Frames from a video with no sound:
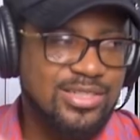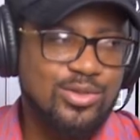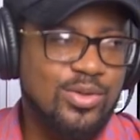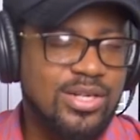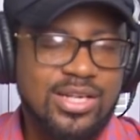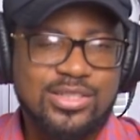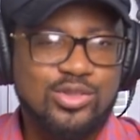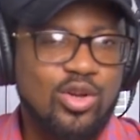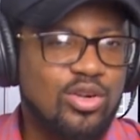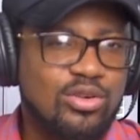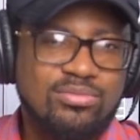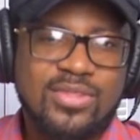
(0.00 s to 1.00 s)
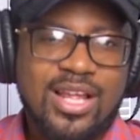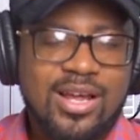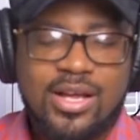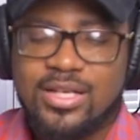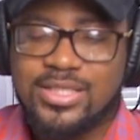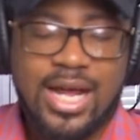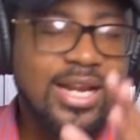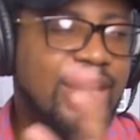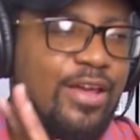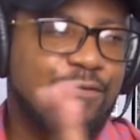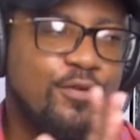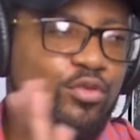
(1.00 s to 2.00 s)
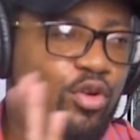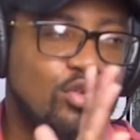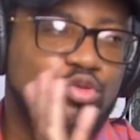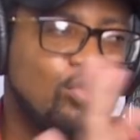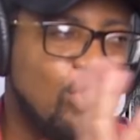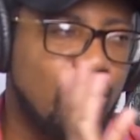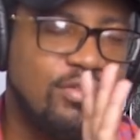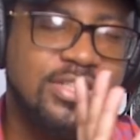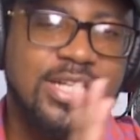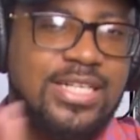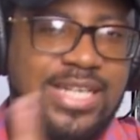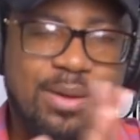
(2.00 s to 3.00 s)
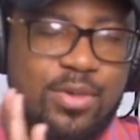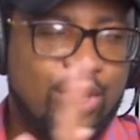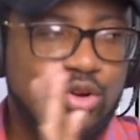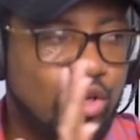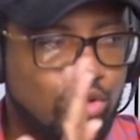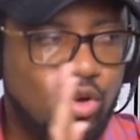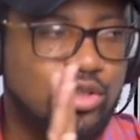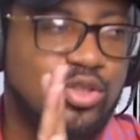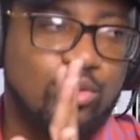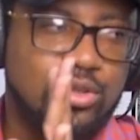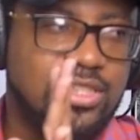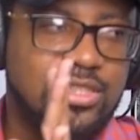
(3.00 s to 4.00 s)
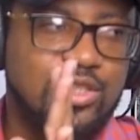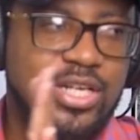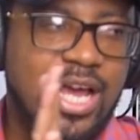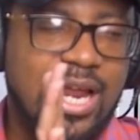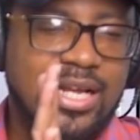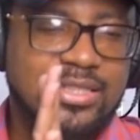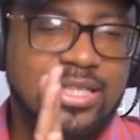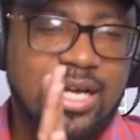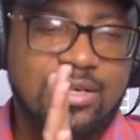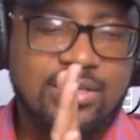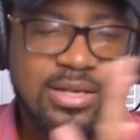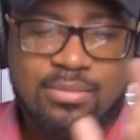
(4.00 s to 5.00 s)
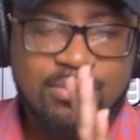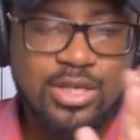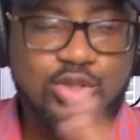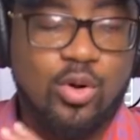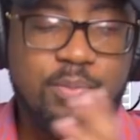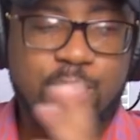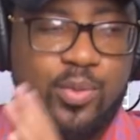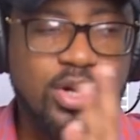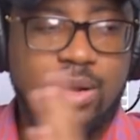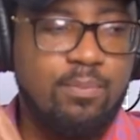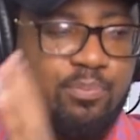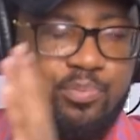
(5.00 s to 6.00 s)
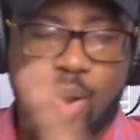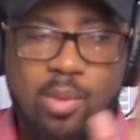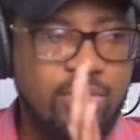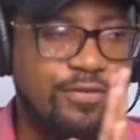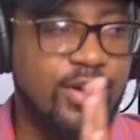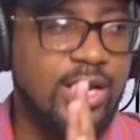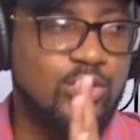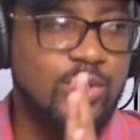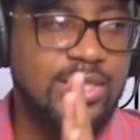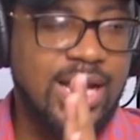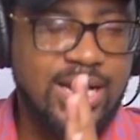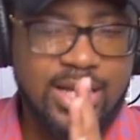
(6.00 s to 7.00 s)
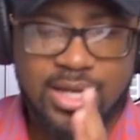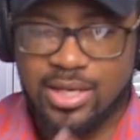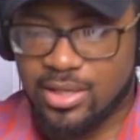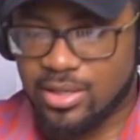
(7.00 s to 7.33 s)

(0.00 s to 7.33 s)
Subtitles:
into it. It's not, Charlie, if you not do your research, I make you not talk on things you didn't understand. Me, some people, they bore me for the Twitter there.